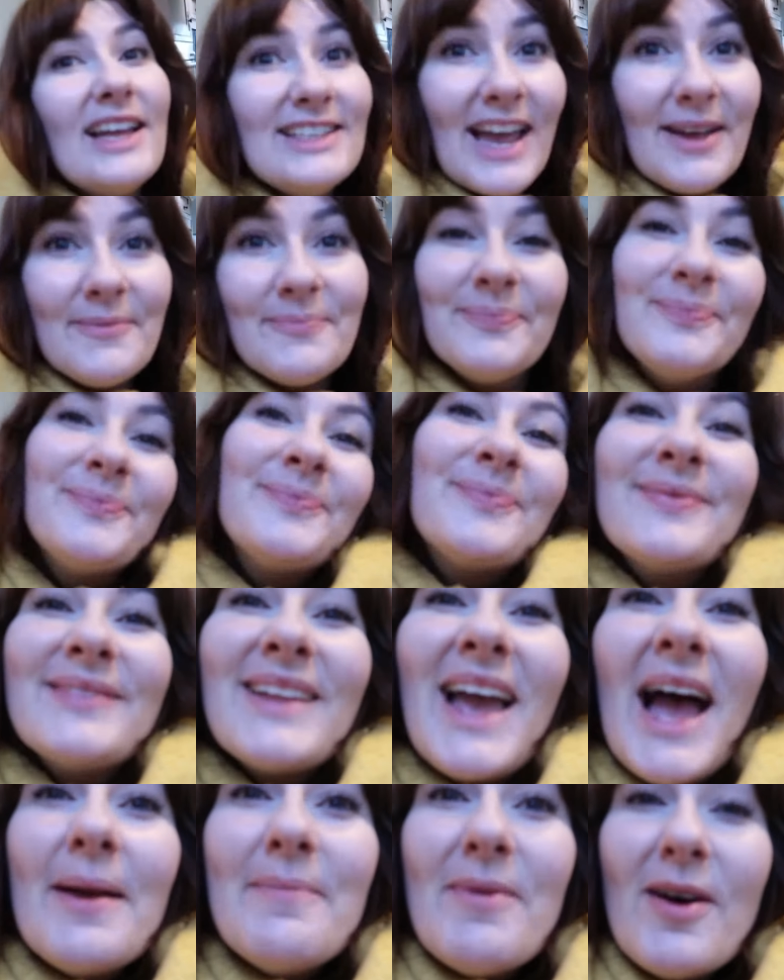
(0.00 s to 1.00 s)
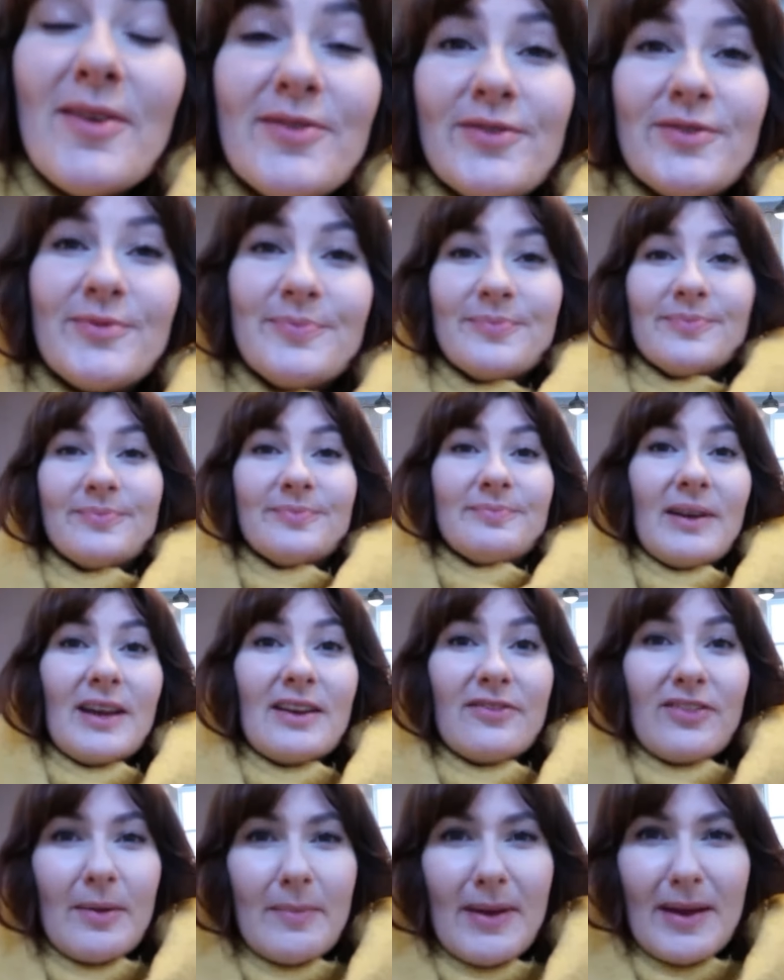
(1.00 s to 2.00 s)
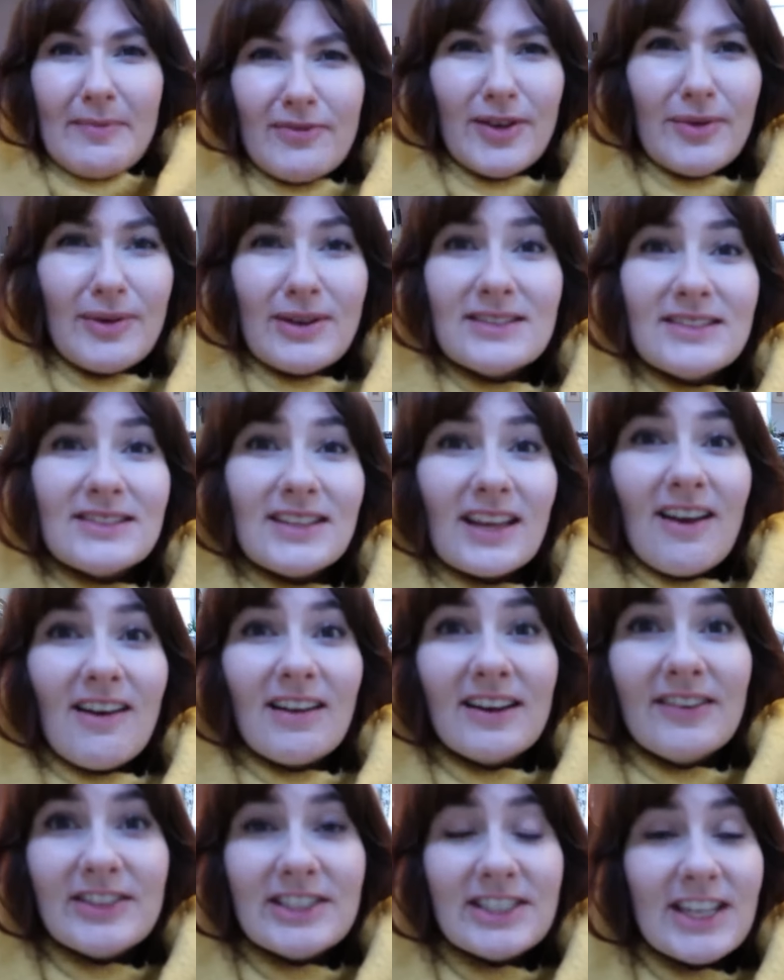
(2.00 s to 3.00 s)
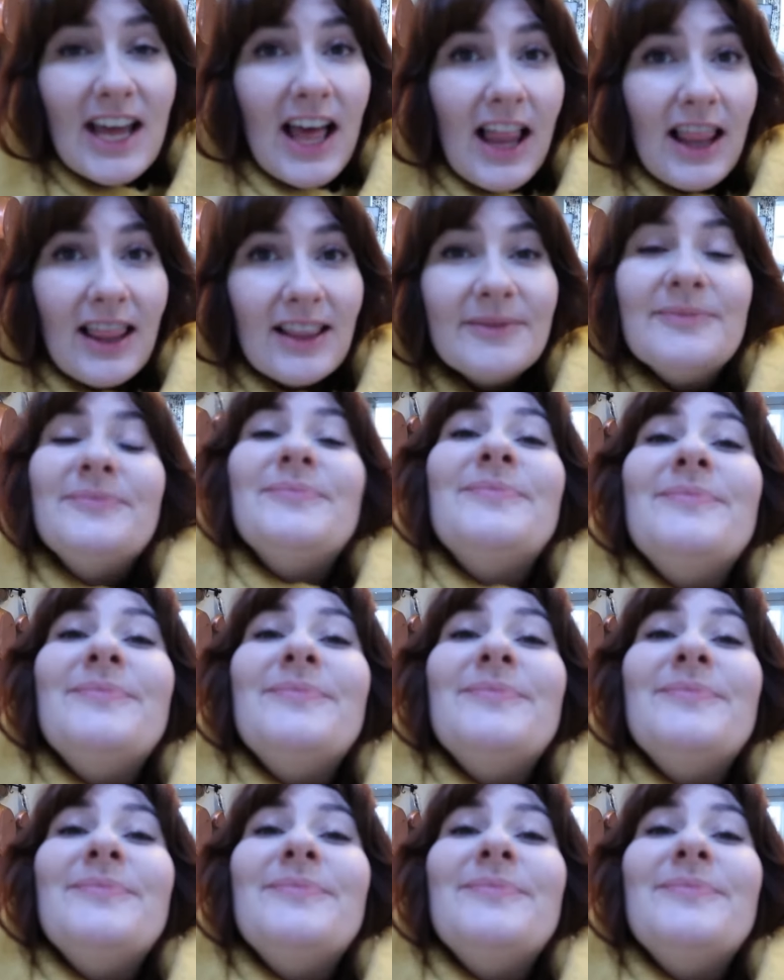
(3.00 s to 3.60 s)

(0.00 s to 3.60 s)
And yeah, I'm off. If I'm in focus, I can't even tell.